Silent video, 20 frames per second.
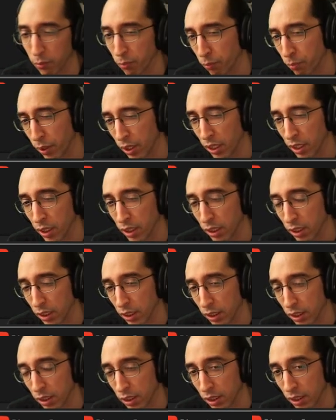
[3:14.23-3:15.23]
But
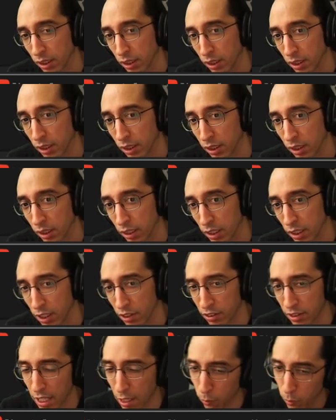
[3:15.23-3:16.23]

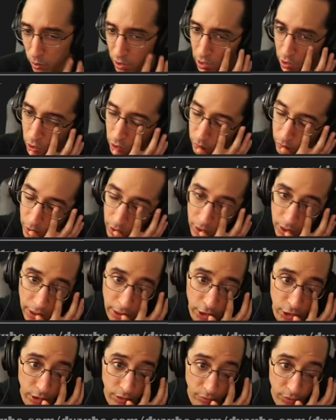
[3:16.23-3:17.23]
it's not really a good
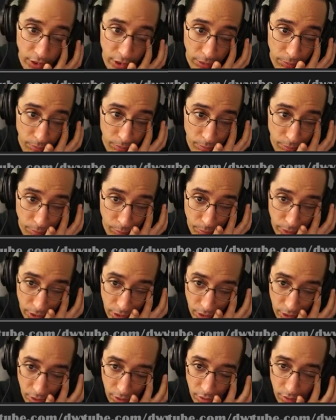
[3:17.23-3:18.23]
variation for him,
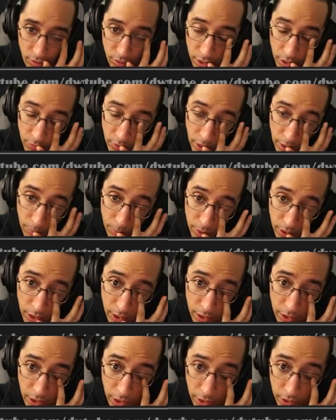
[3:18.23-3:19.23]
because if I
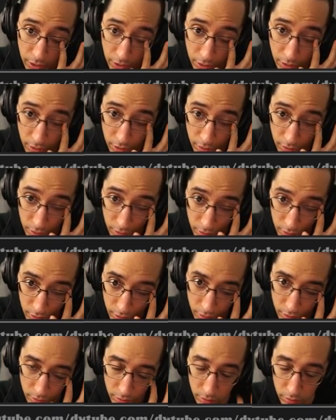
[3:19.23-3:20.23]
play, like,
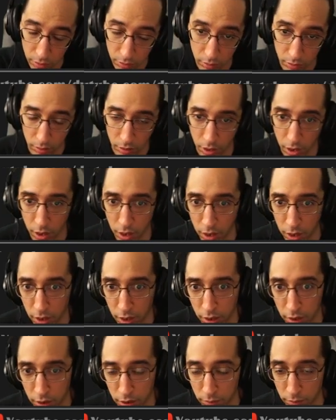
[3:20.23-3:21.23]

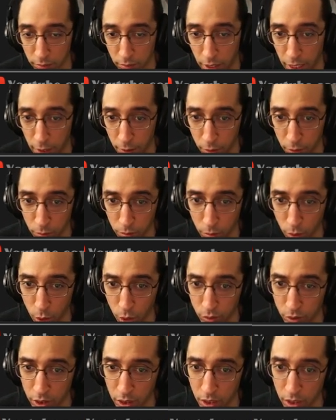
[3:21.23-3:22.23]
I don't know,
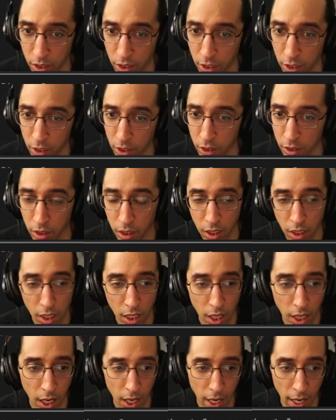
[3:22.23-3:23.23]
over in here,
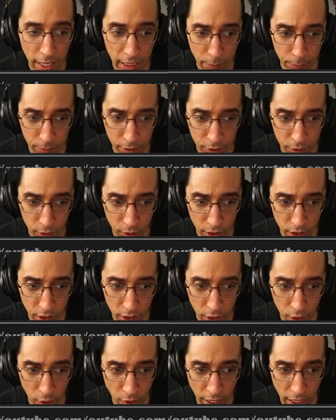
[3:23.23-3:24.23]
I could potentially
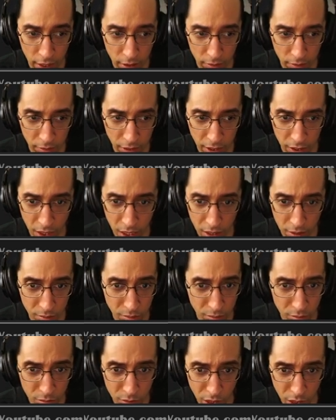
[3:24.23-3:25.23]
kill that later
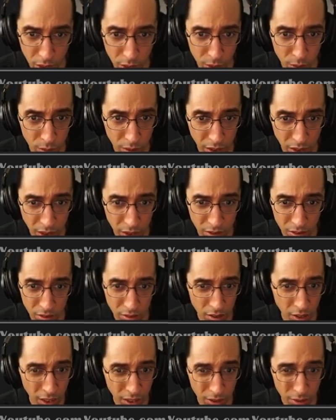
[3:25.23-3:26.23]
on. So
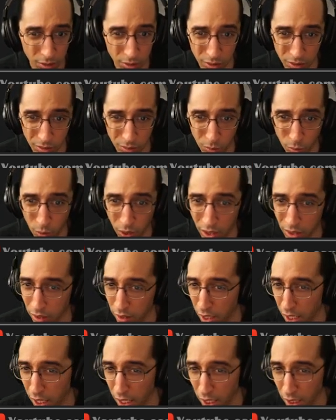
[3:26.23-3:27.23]
it's like, what
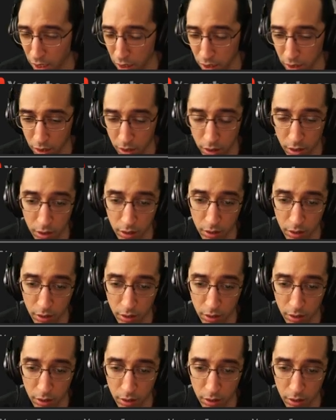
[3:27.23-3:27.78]
the heck?